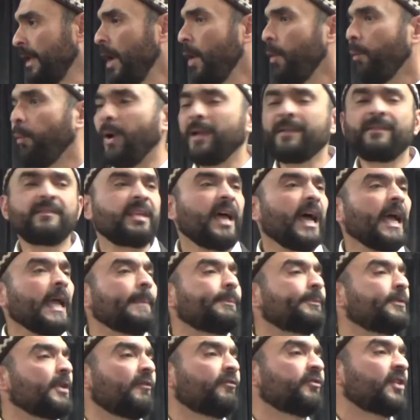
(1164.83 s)
What
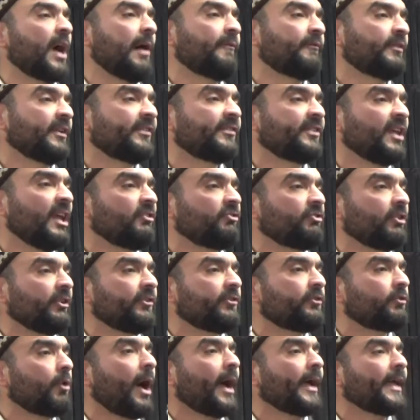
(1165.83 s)
types of
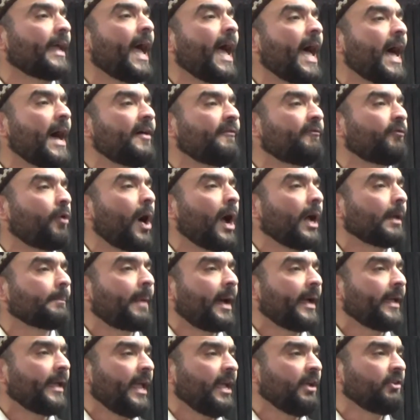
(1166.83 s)
conversations do I have while
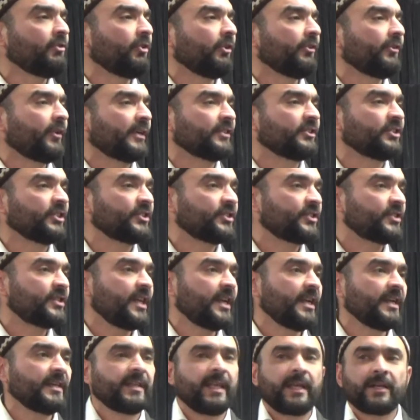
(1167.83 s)
my angels are just
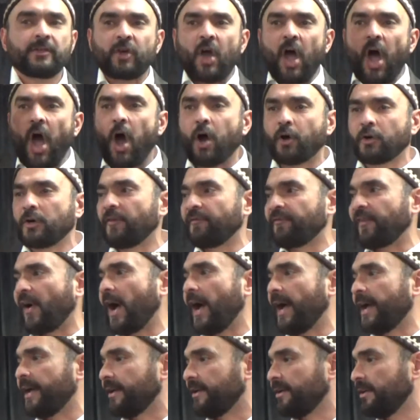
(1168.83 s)
sitting there
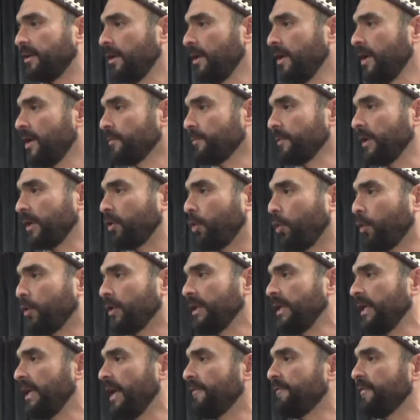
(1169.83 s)
horrified,
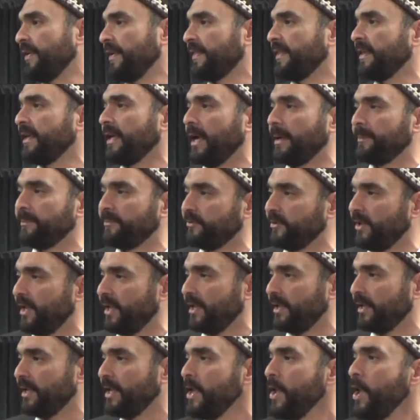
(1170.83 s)
recording everything I'm
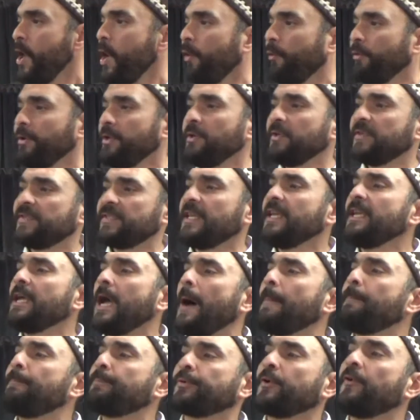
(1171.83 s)
saying? When you say
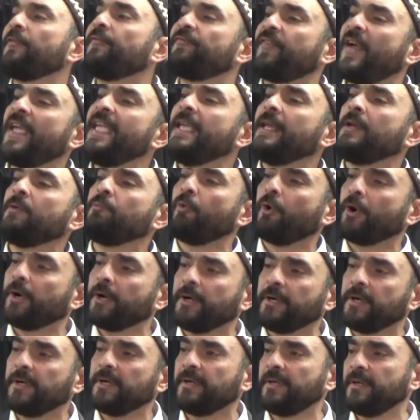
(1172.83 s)
a profane
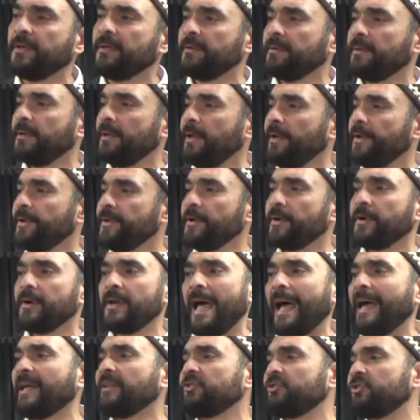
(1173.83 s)
word, you're
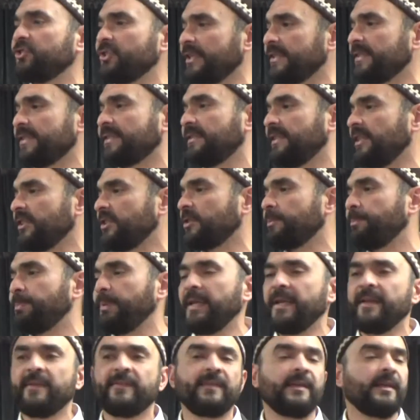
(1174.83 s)
not just
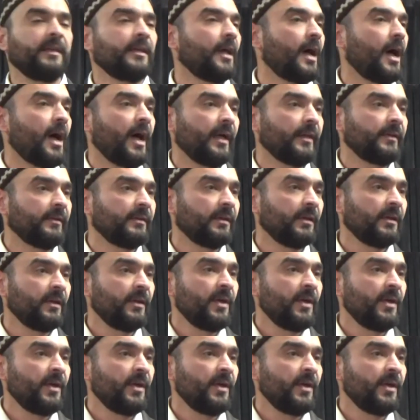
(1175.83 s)
displeasing God,